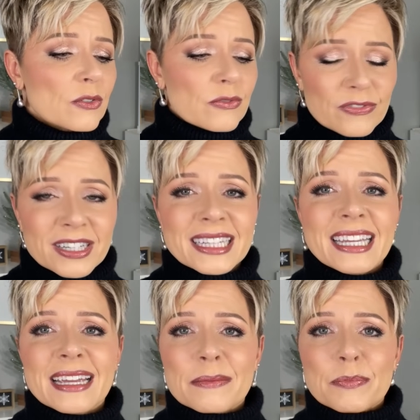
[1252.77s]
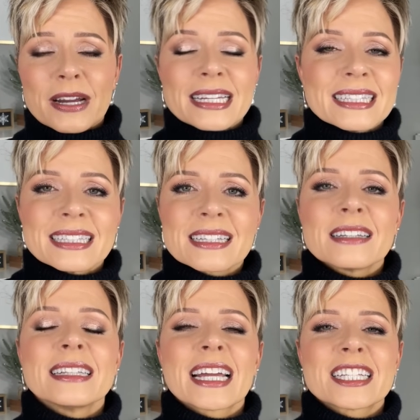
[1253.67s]
really embraced this
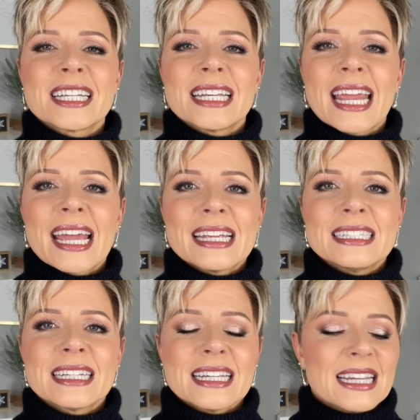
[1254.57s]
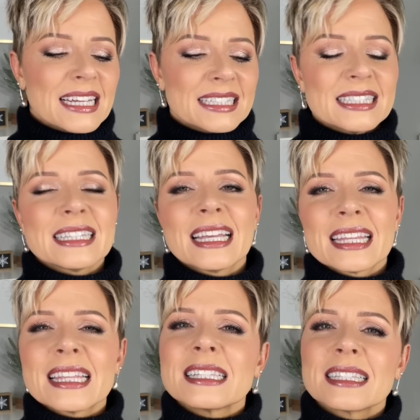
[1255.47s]
collection. And it's like,
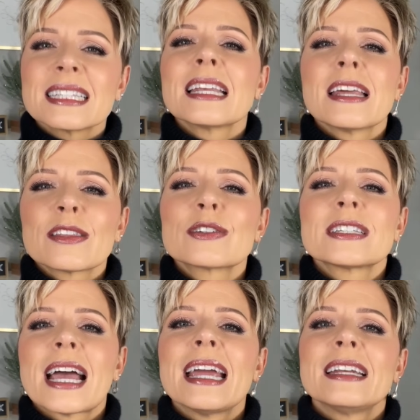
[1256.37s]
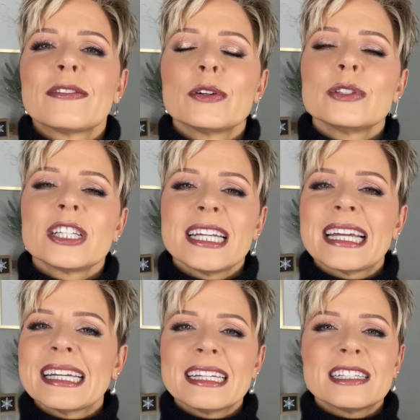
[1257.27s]
this is another side of who she
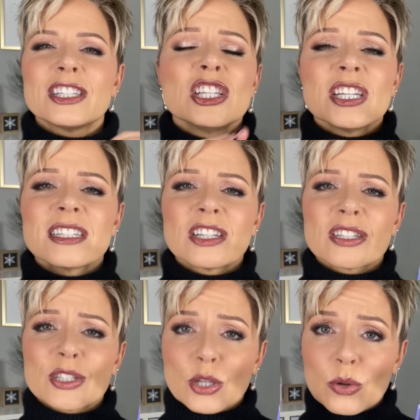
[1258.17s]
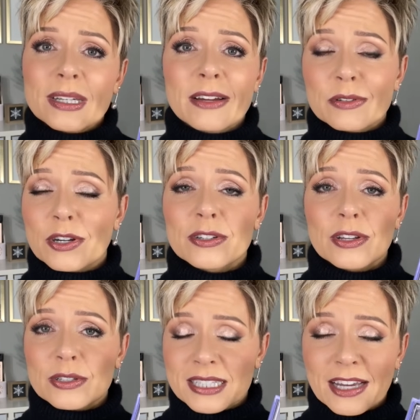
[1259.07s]
is. She is just so down to earth
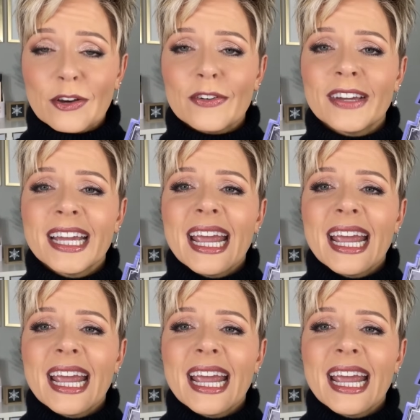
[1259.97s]
herself.